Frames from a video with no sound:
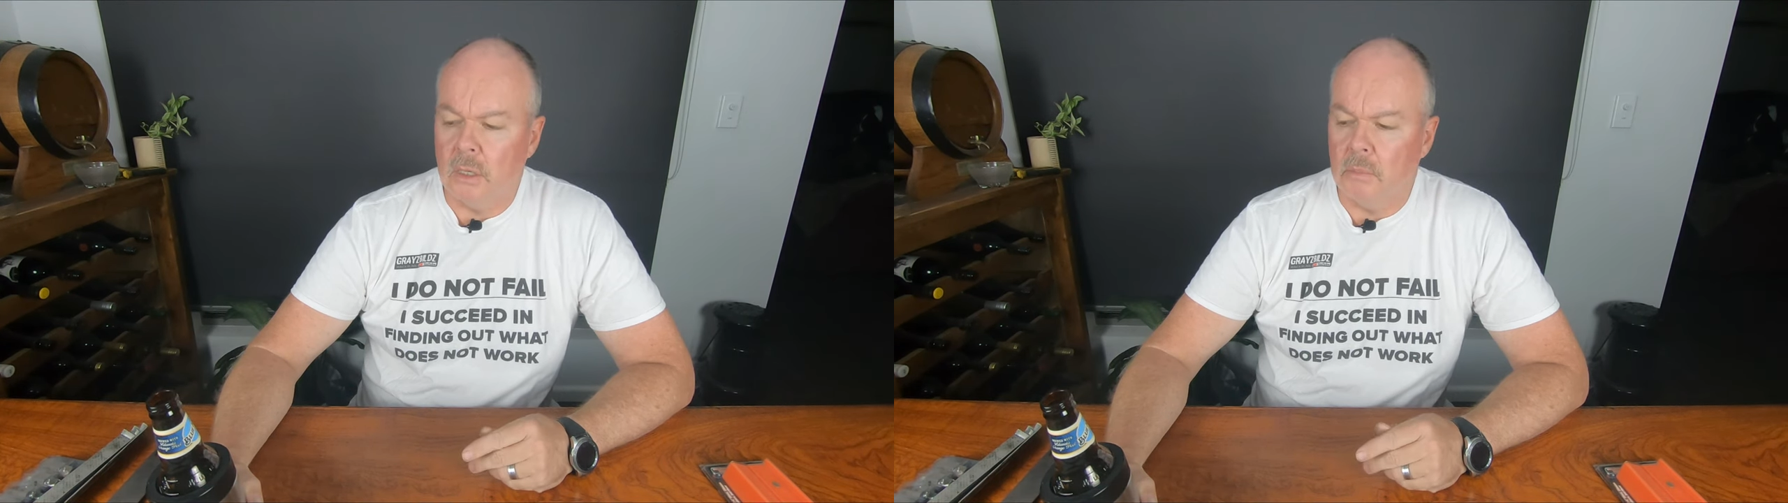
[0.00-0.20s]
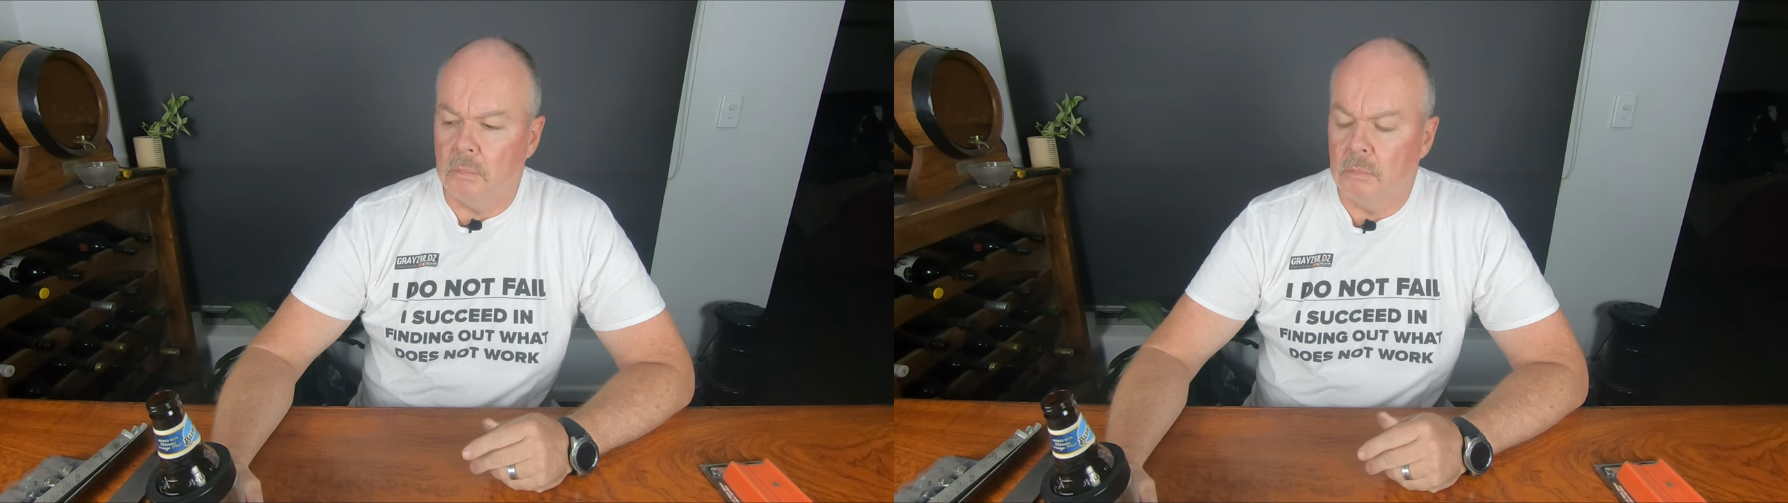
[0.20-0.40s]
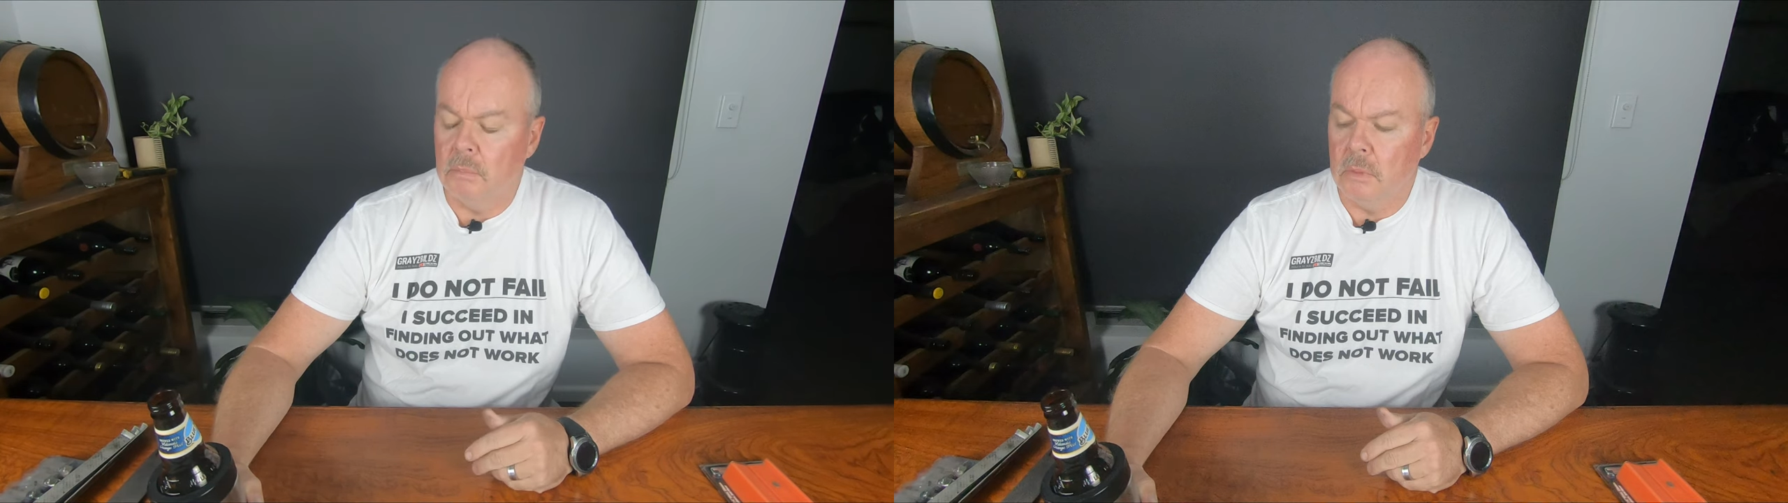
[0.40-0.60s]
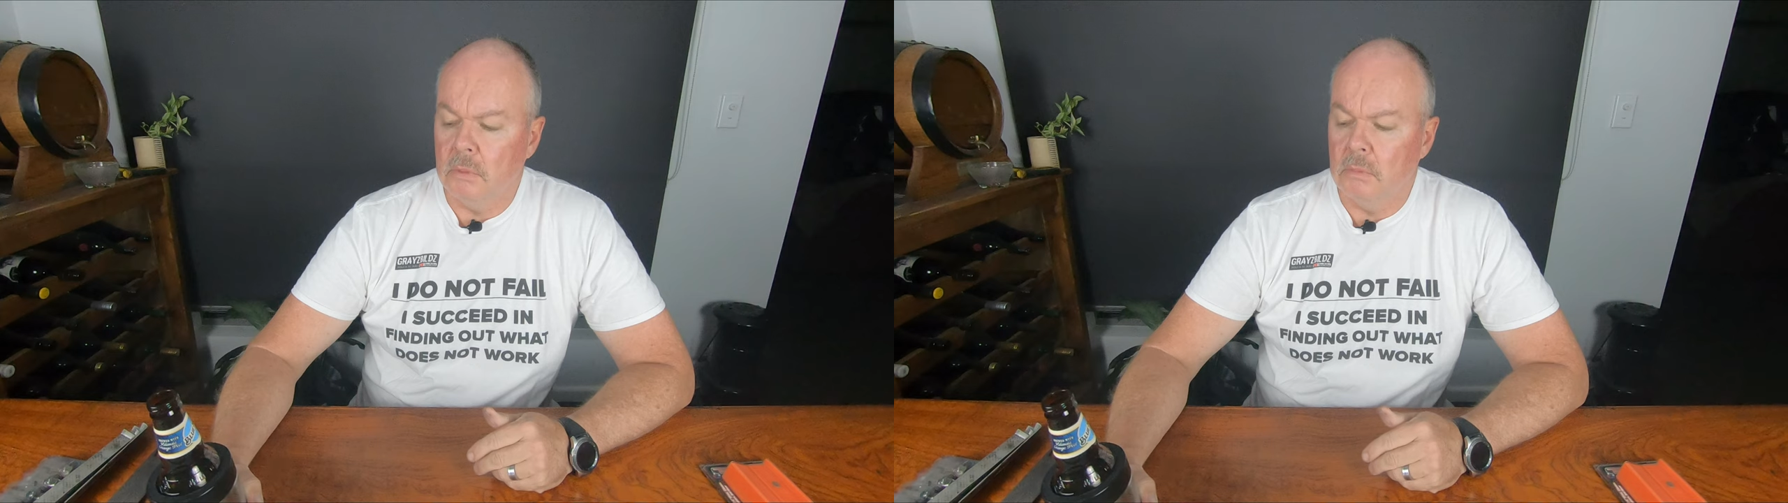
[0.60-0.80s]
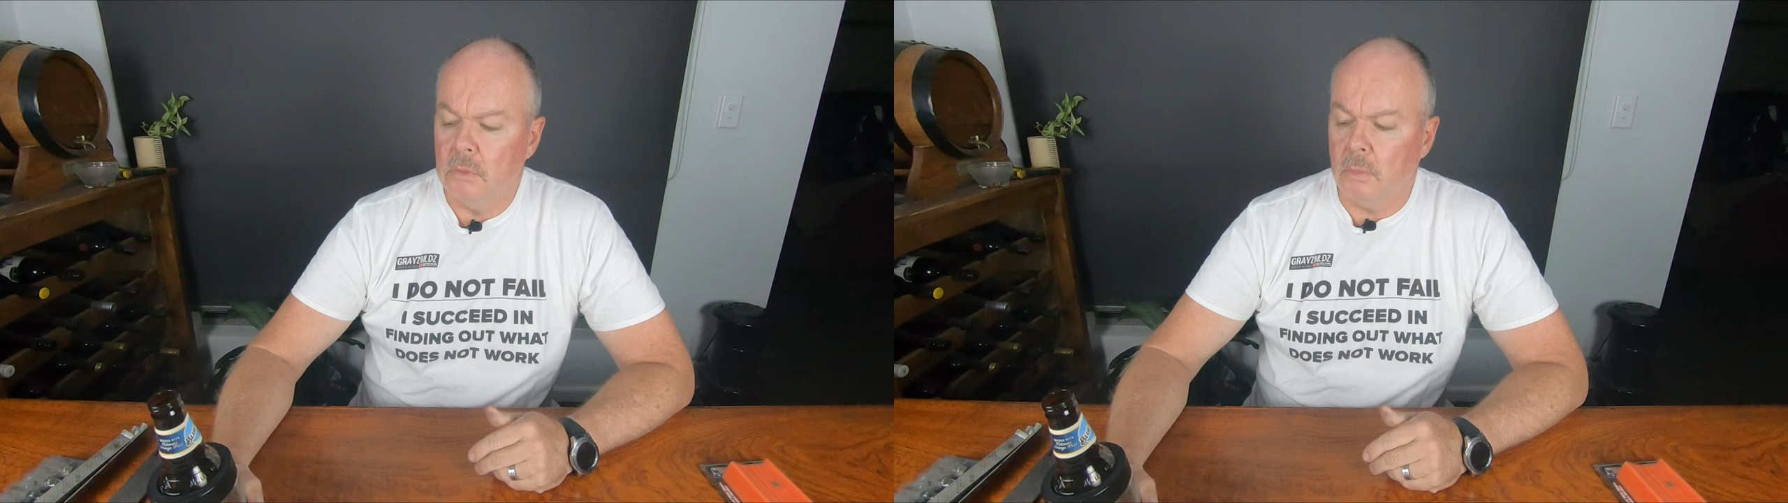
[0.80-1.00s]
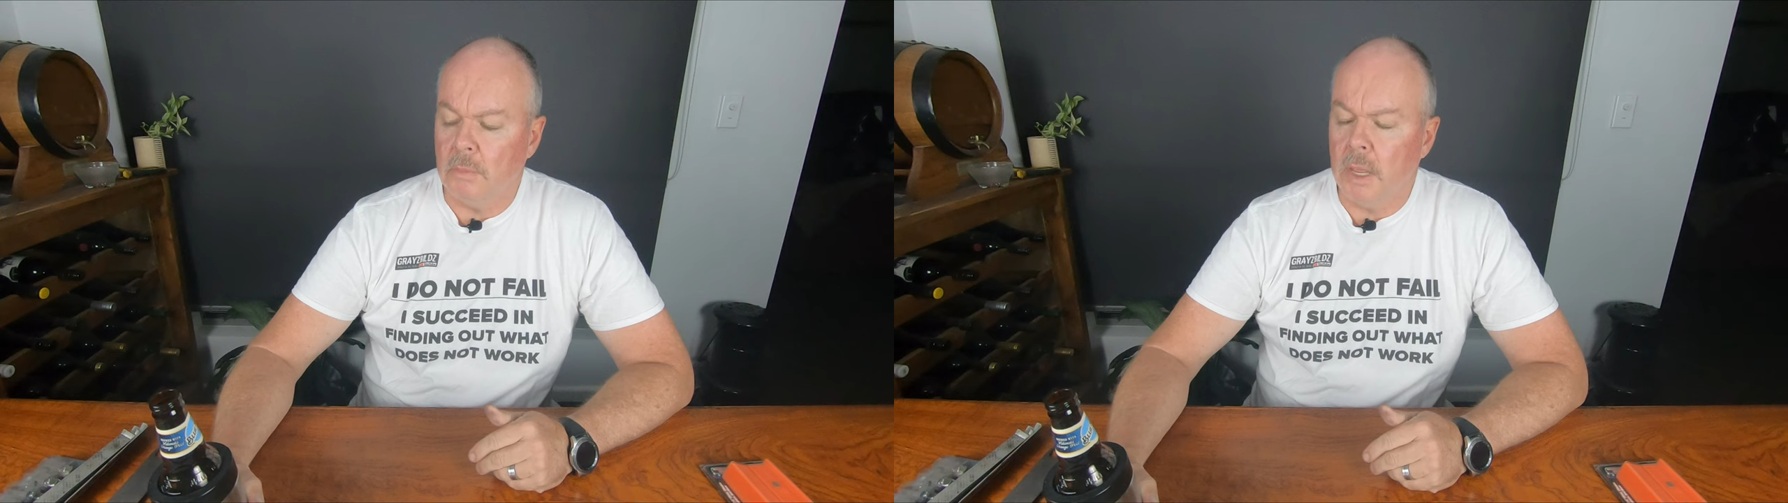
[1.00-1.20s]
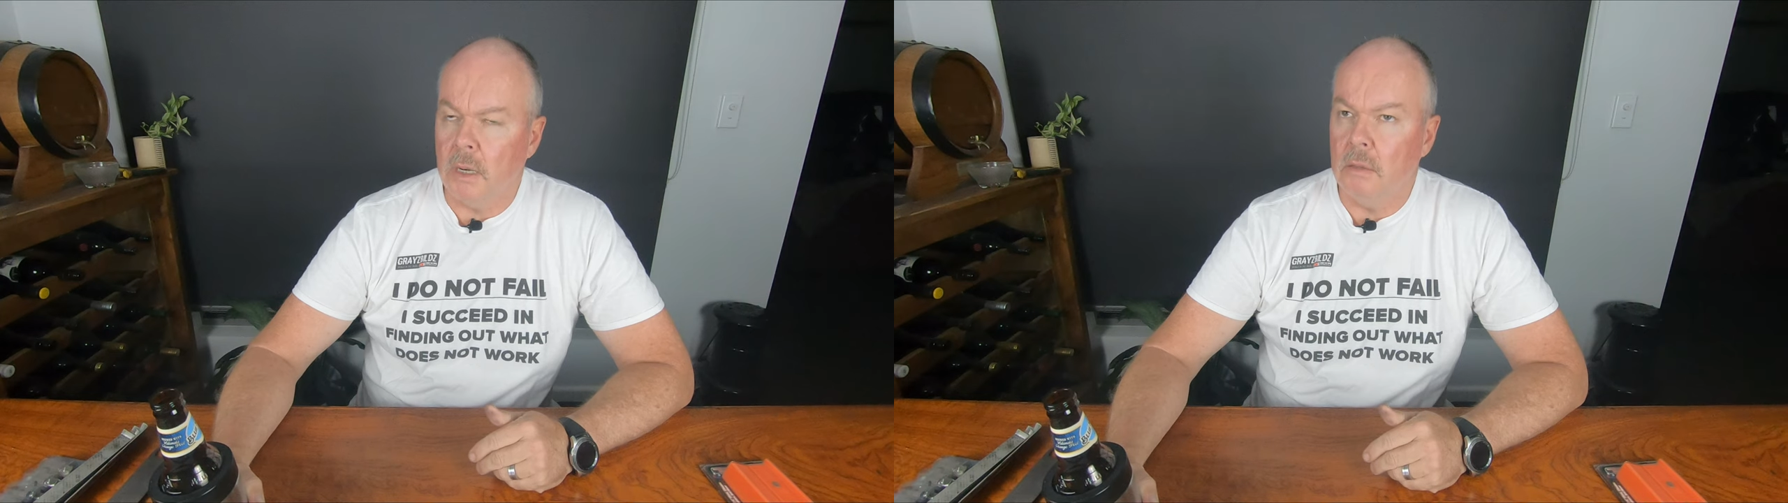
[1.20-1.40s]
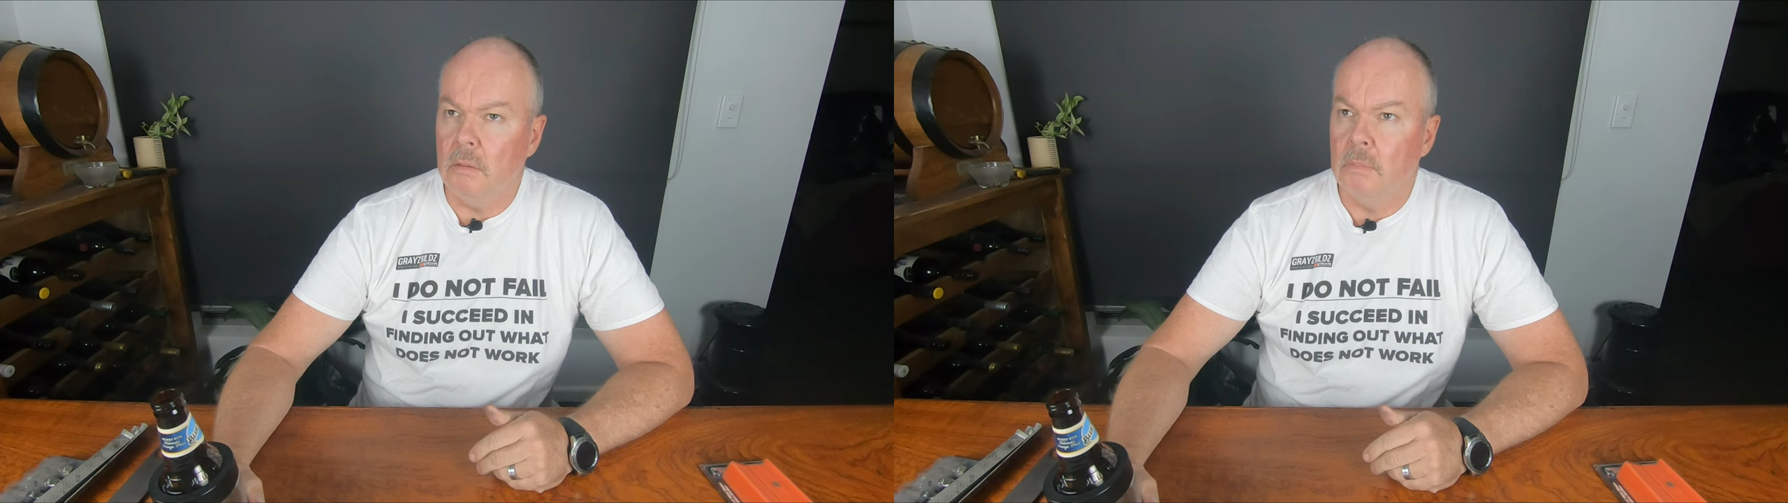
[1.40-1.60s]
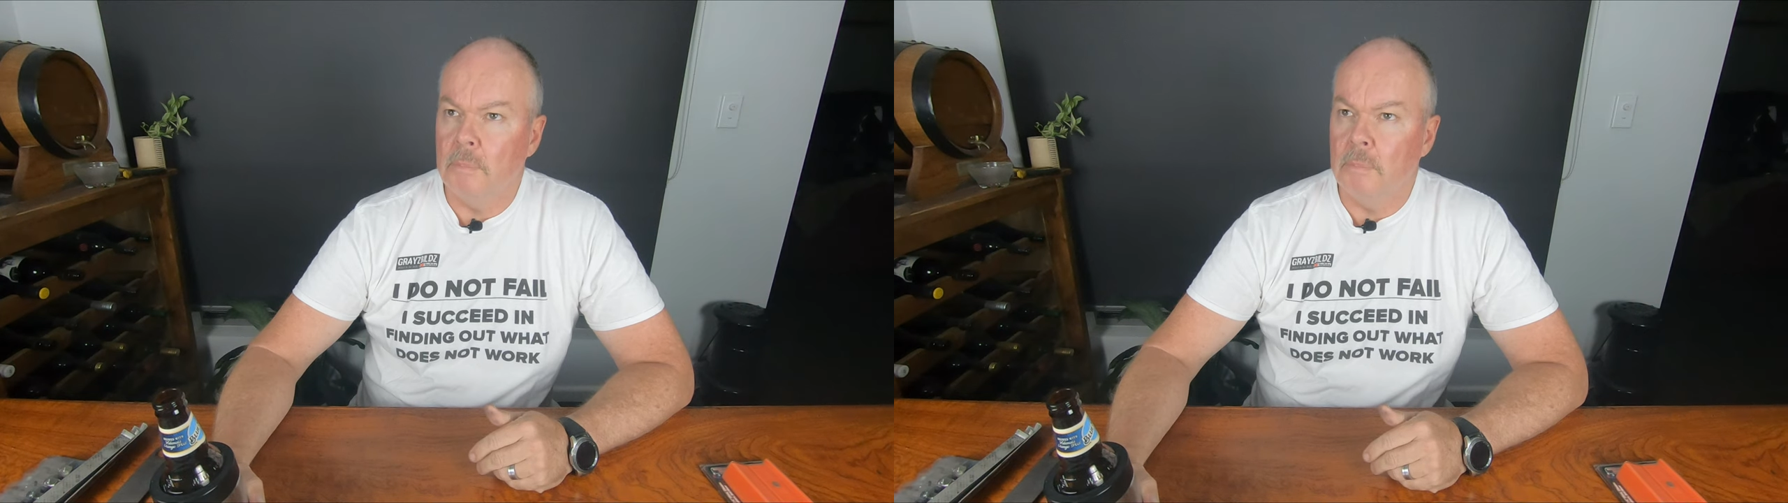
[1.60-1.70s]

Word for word: um, not bad.